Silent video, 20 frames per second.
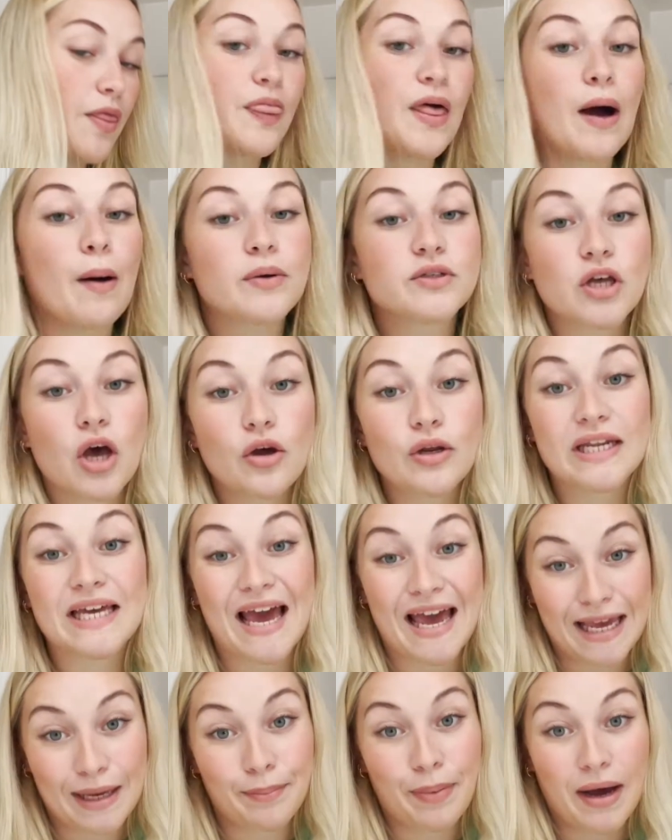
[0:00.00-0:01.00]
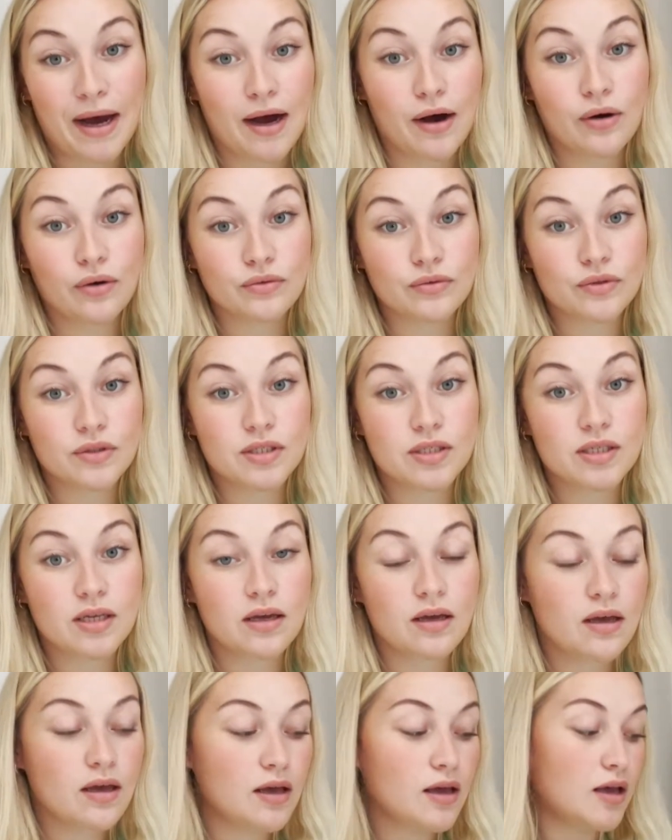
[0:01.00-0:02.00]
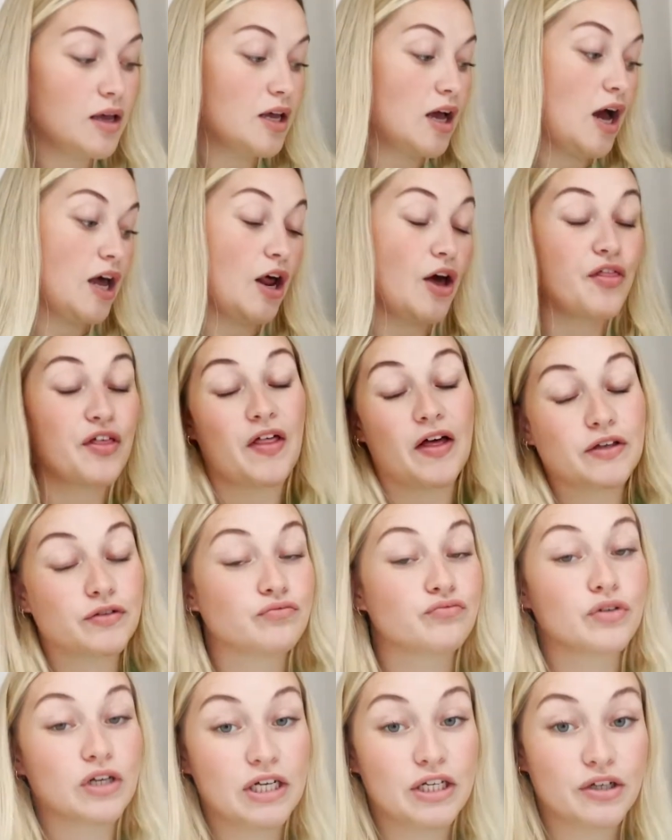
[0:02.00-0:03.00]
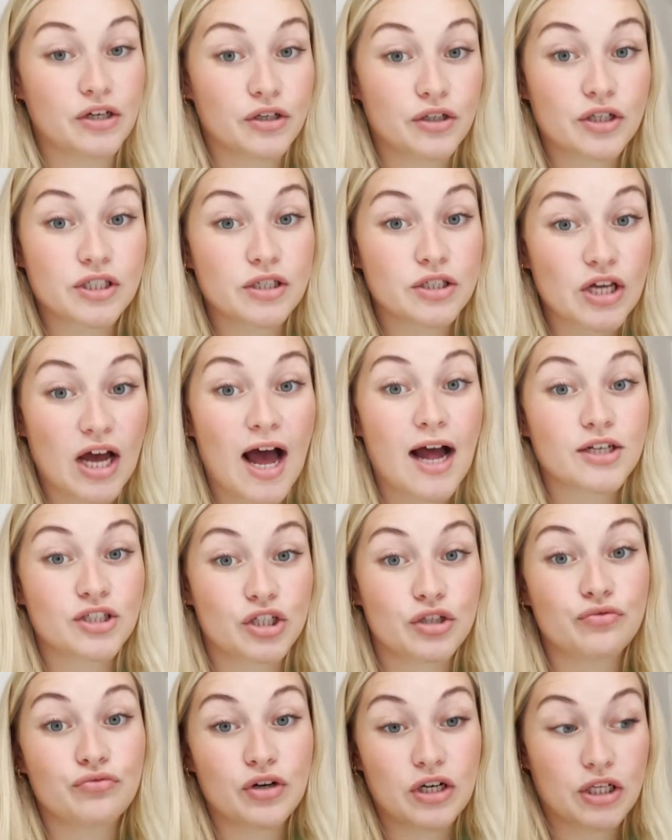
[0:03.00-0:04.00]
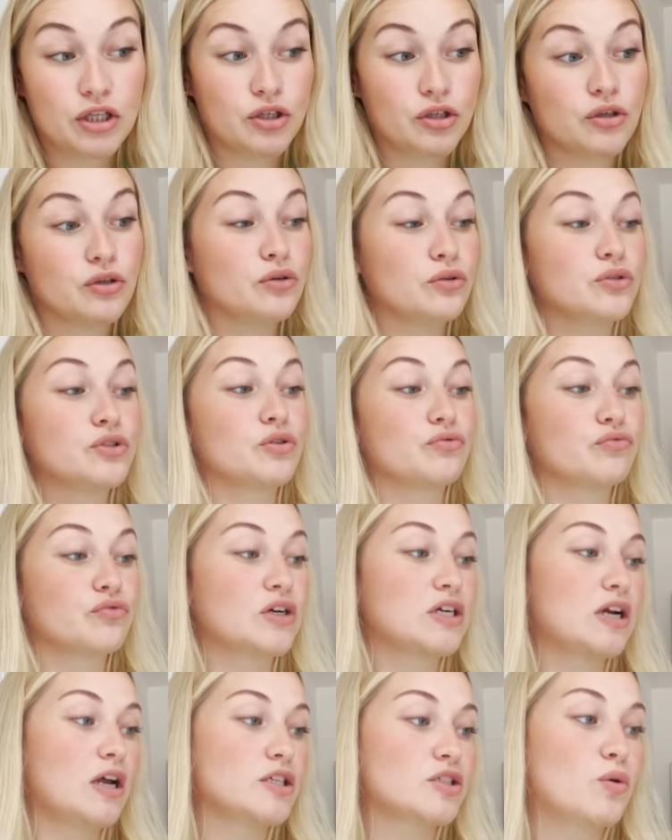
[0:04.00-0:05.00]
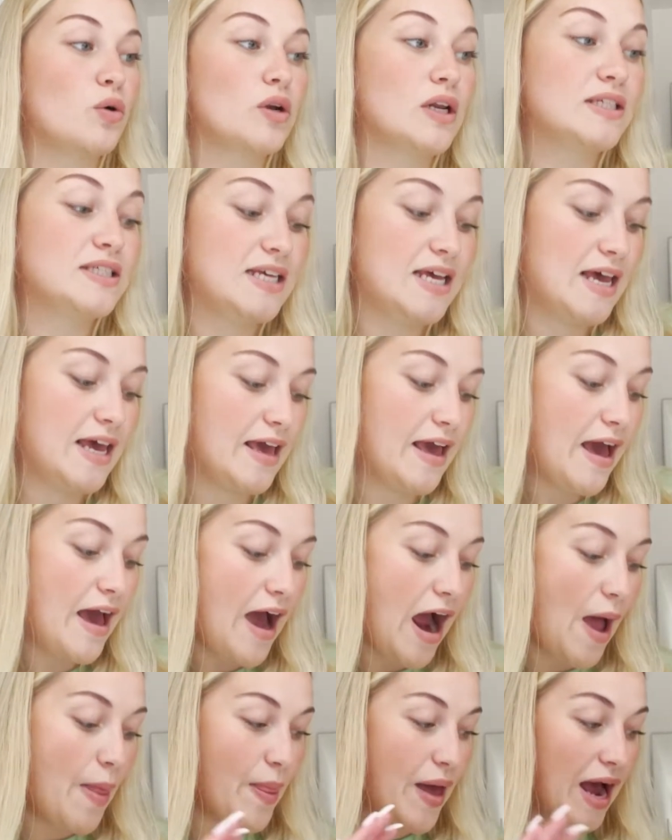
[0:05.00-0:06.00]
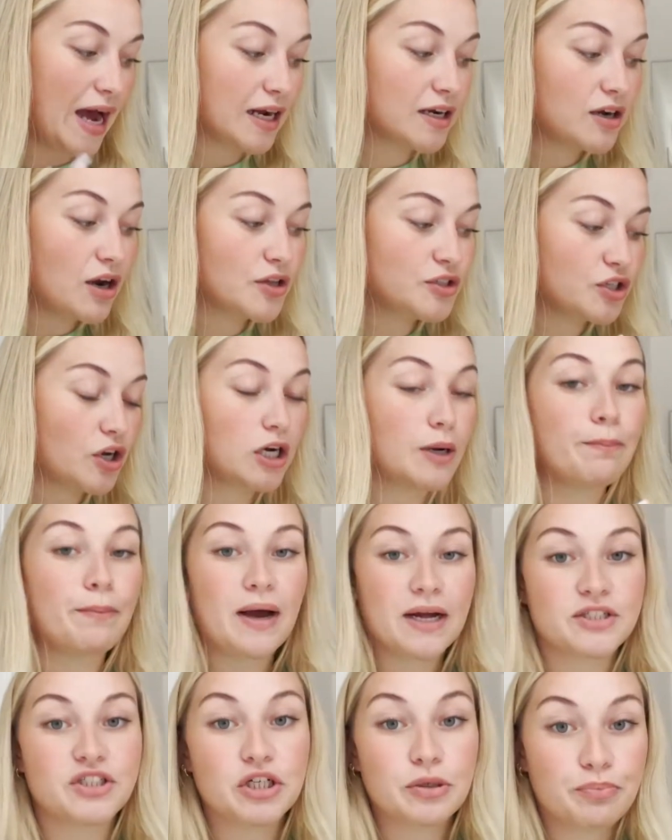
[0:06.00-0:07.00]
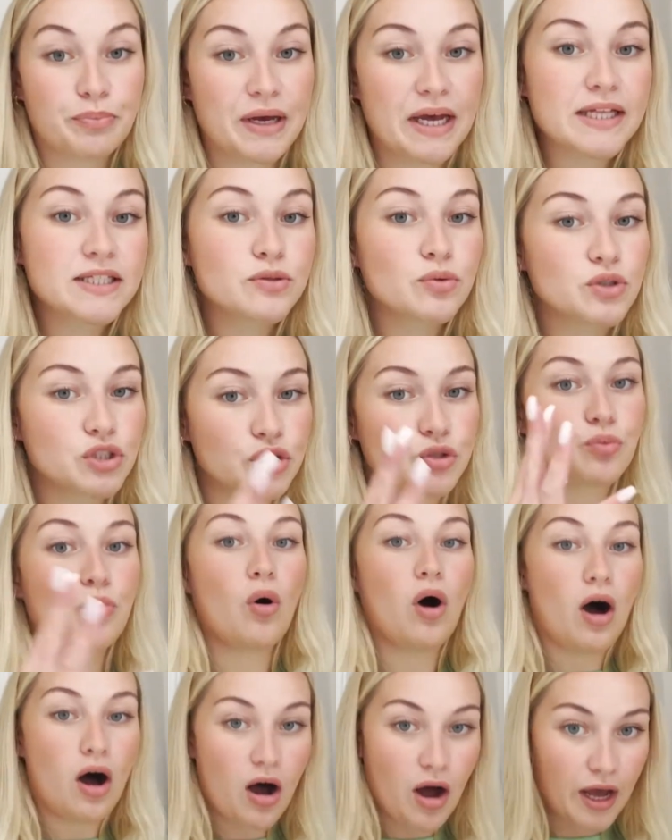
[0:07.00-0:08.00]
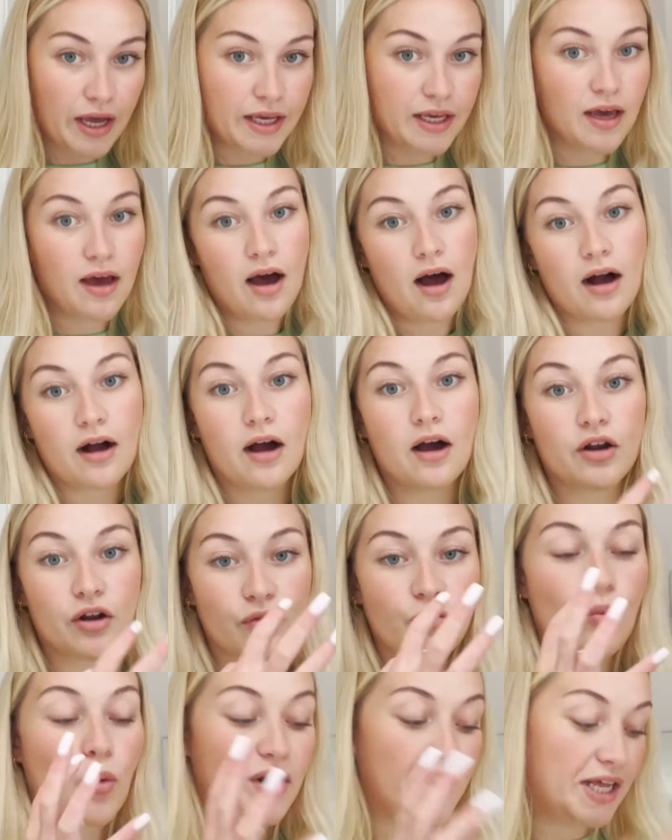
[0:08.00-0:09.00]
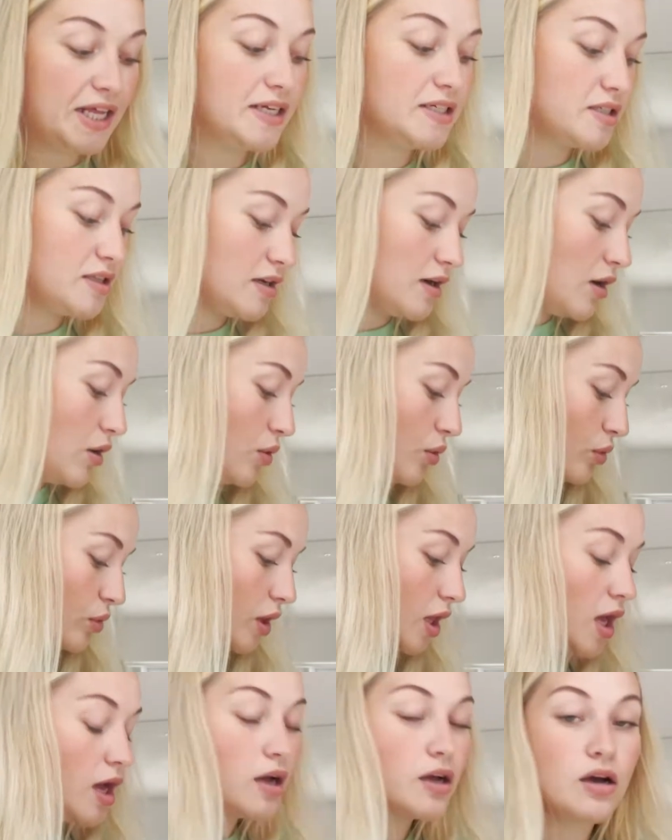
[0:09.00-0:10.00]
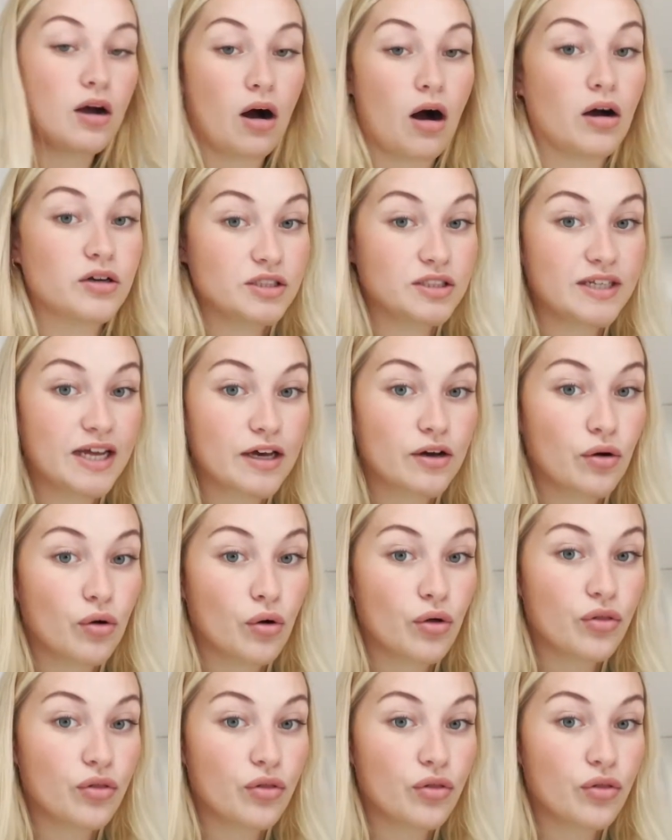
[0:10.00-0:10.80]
That was only £8. And I think that's really good because it's actually really huge, really nice quality. And they had loads of kind of matching bits, which is why I kind of went into the whole garden decor